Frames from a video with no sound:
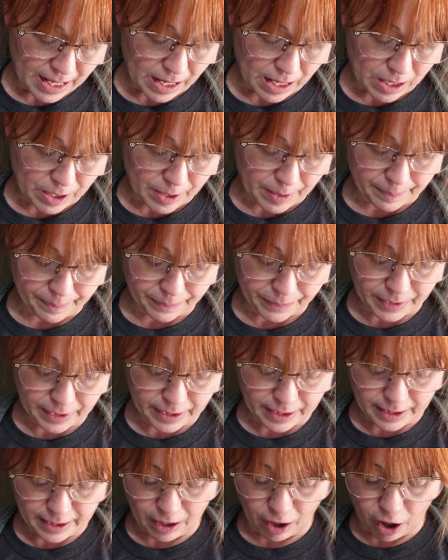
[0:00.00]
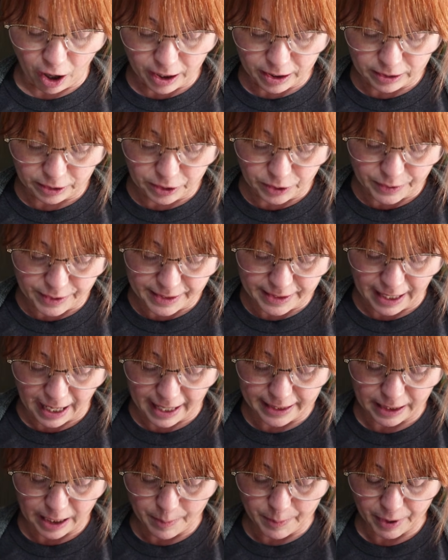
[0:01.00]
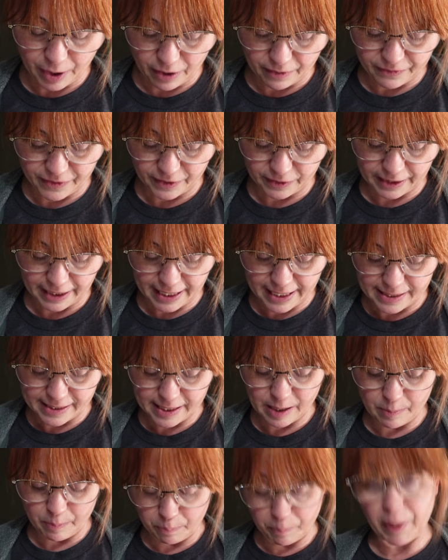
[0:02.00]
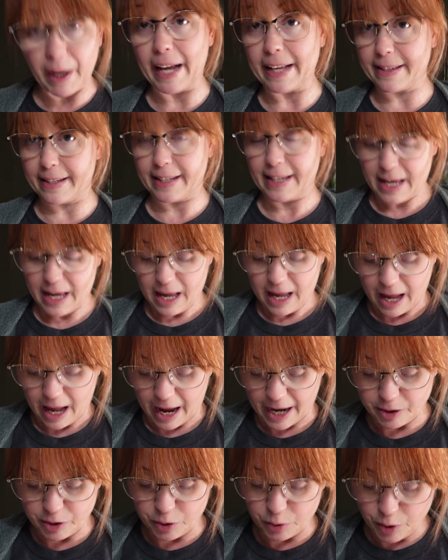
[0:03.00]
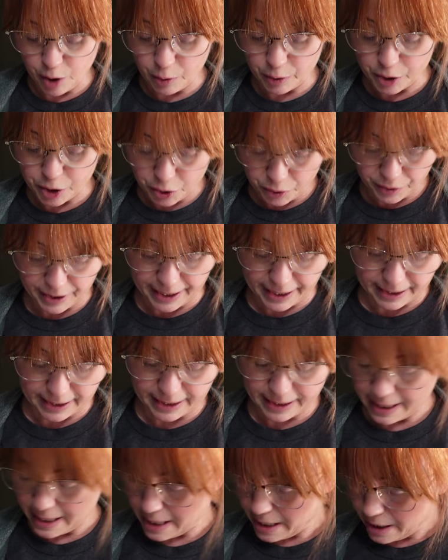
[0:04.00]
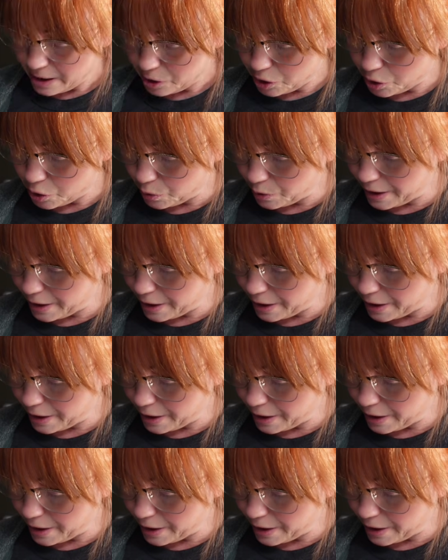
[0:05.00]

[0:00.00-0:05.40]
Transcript: the hot glue is kind of coming off fairly easy, but I do know a trick to